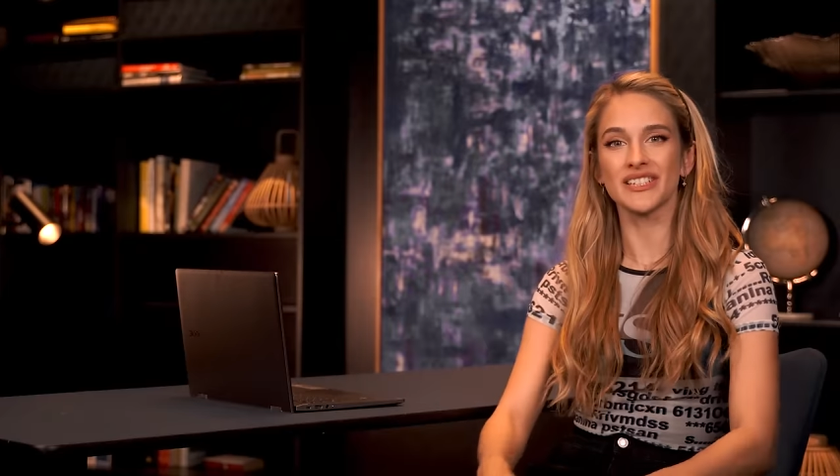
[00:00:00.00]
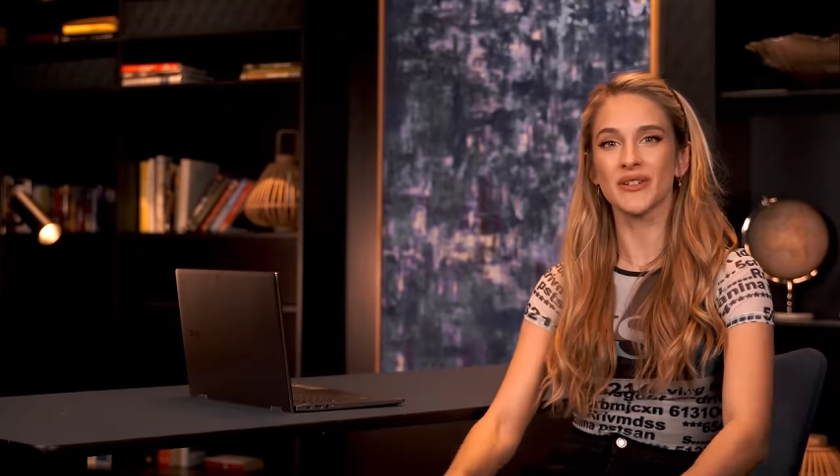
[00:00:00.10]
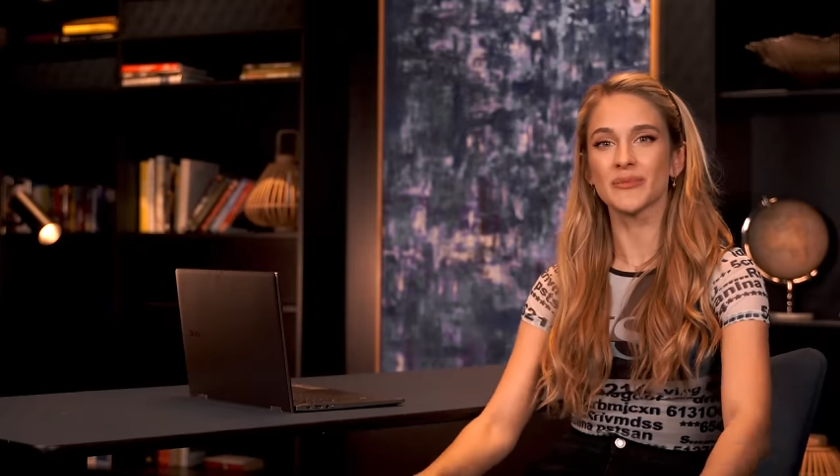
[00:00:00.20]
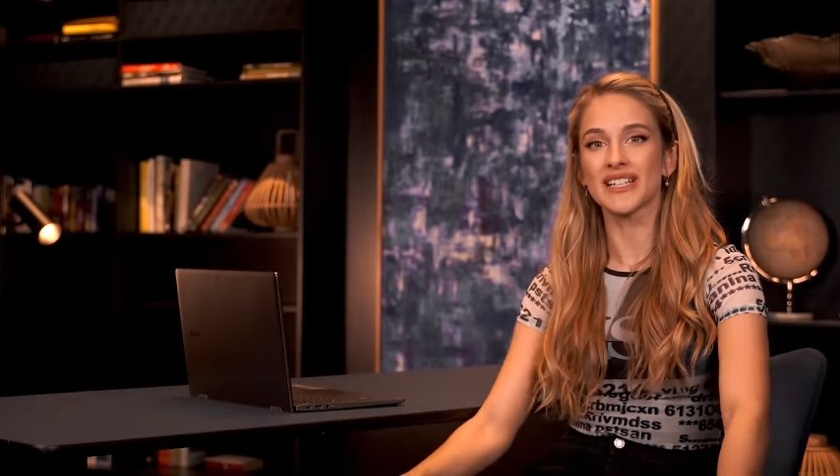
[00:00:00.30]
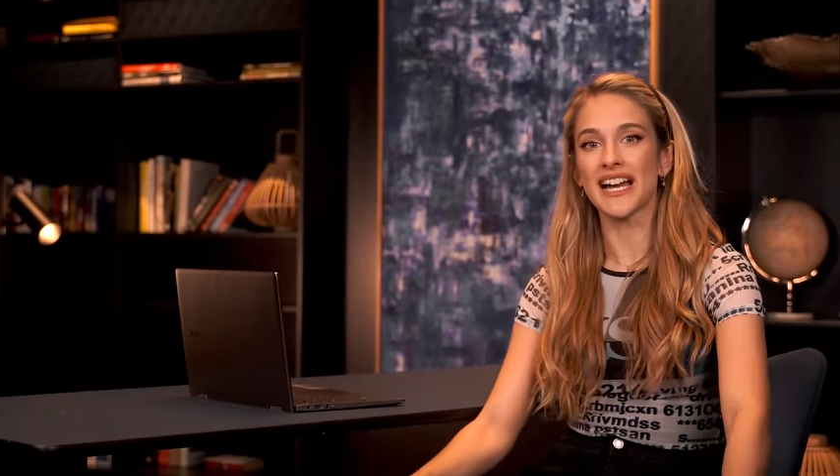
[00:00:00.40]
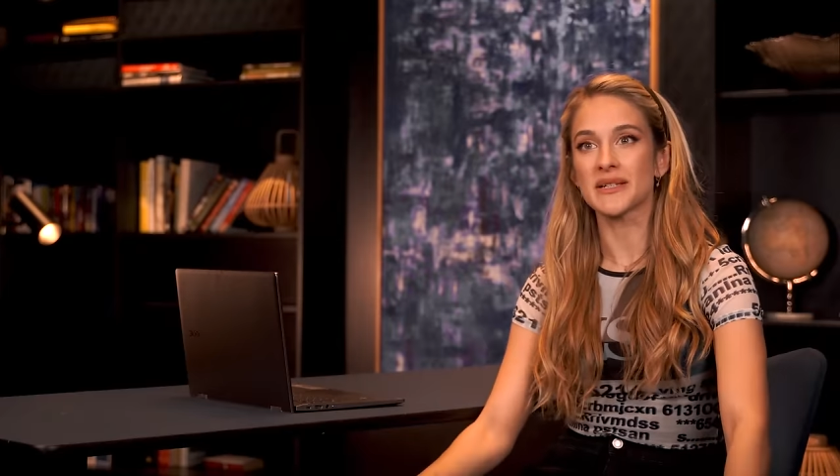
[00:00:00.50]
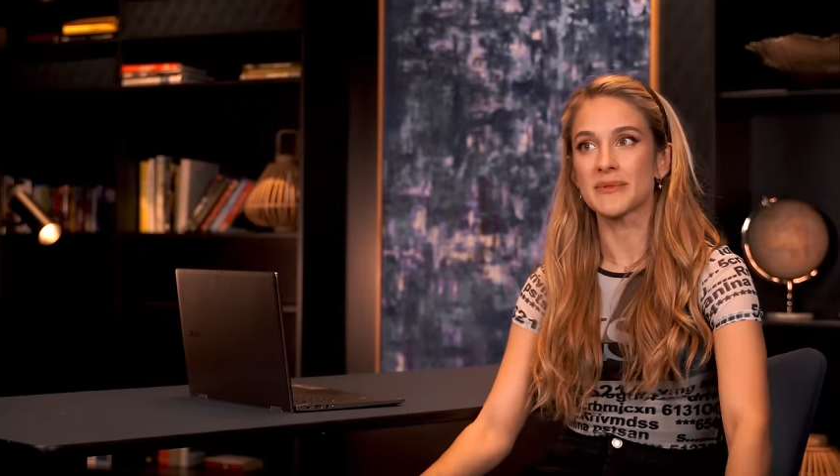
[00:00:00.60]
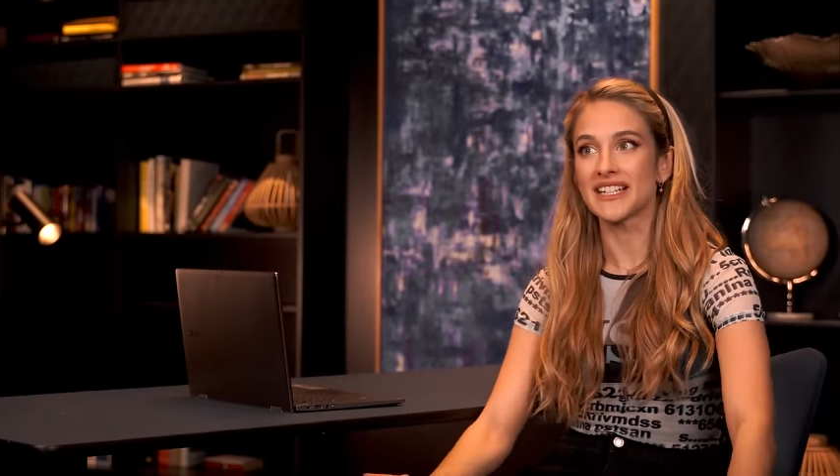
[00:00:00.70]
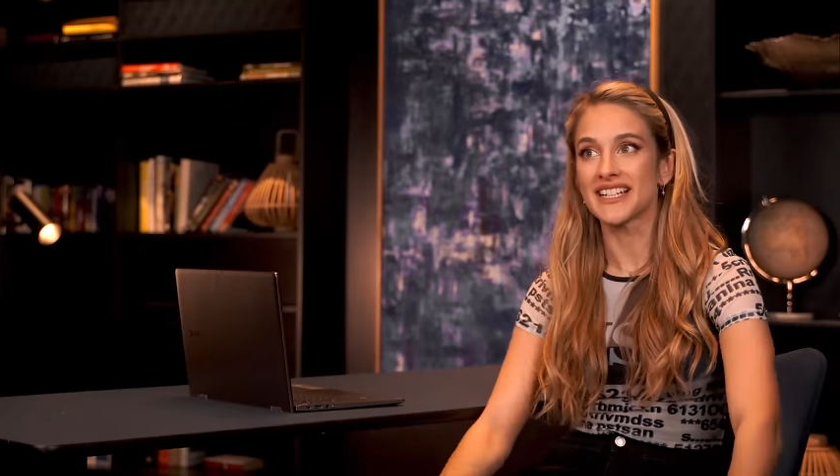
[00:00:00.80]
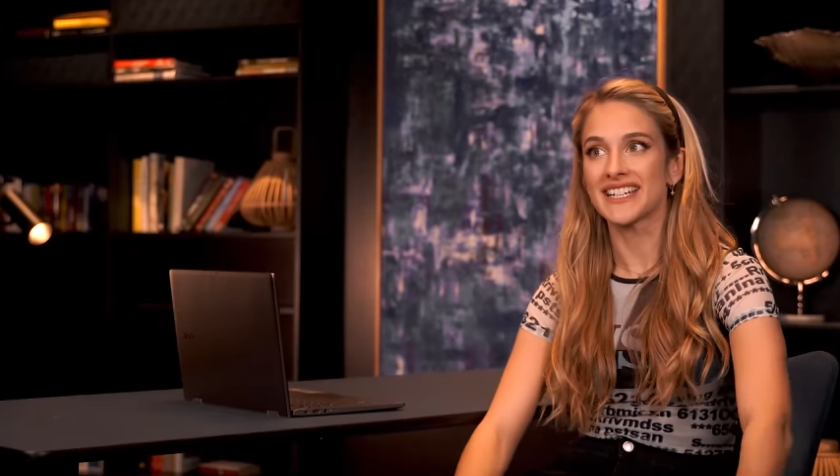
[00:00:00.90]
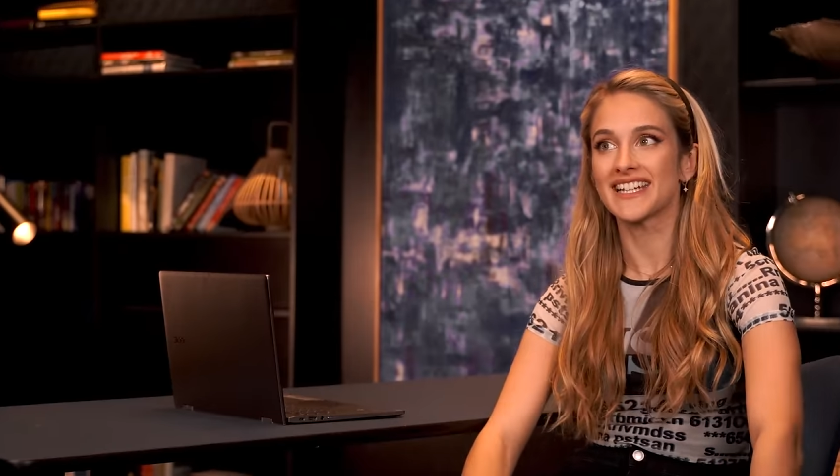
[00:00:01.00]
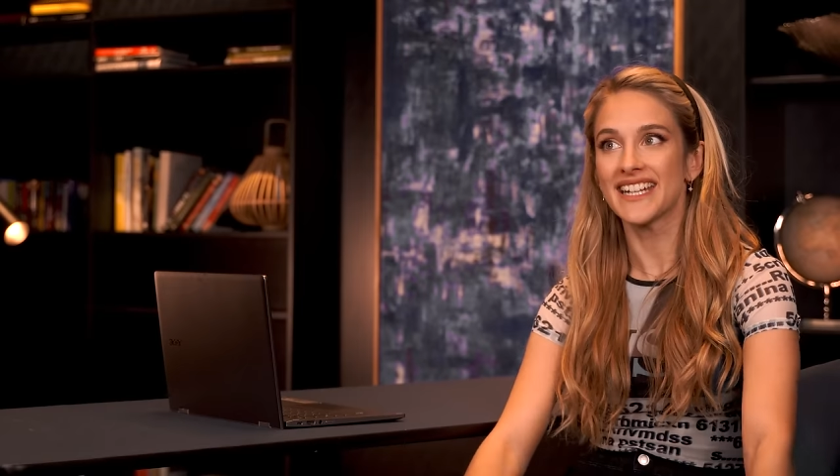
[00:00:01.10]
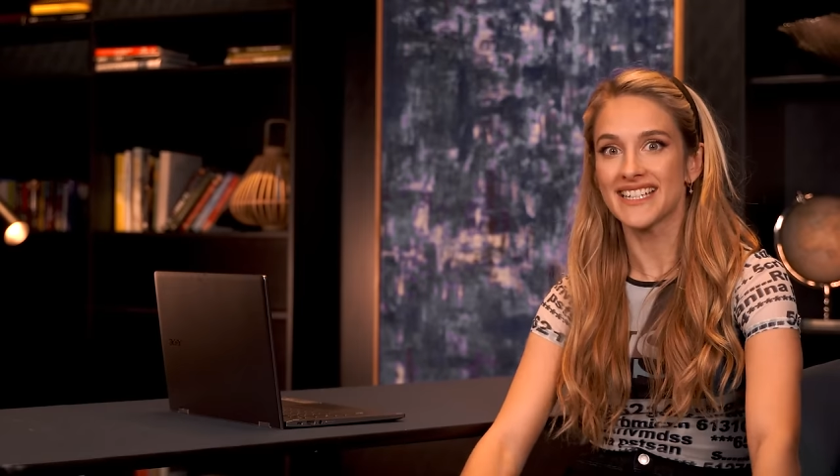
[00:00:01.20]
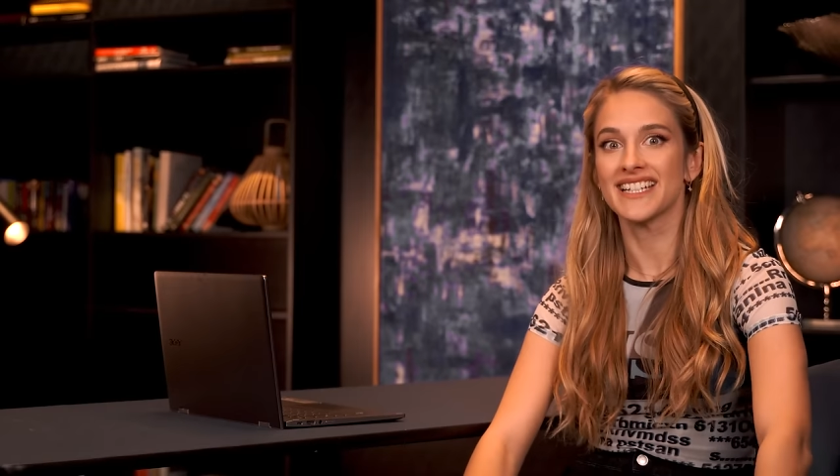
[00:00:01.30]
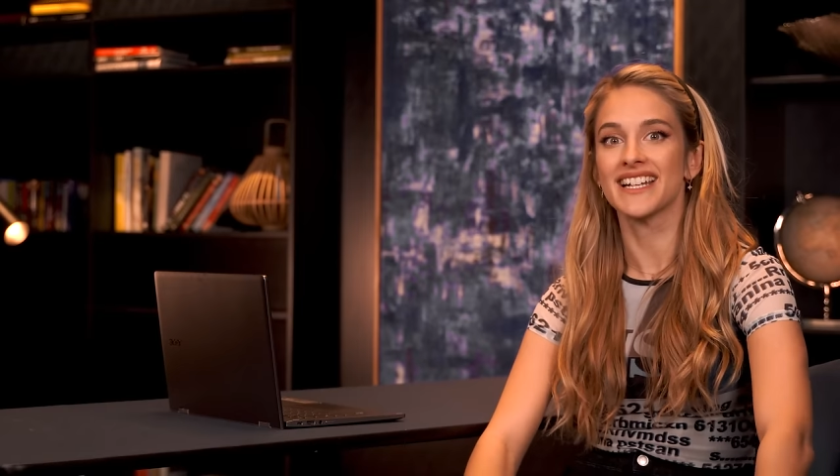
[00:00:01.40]
the Chromebook has been
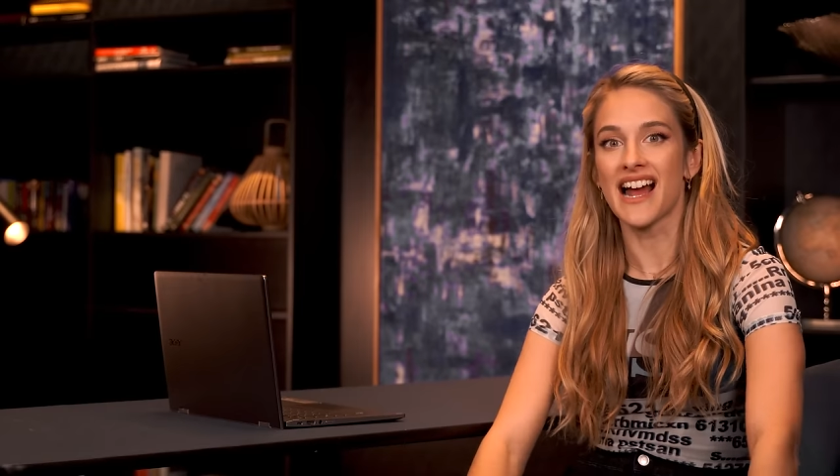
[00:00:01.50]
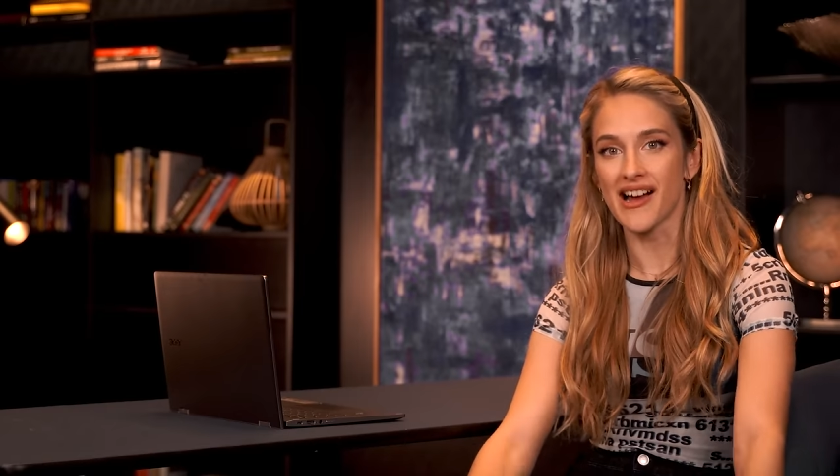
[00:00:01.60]
kitted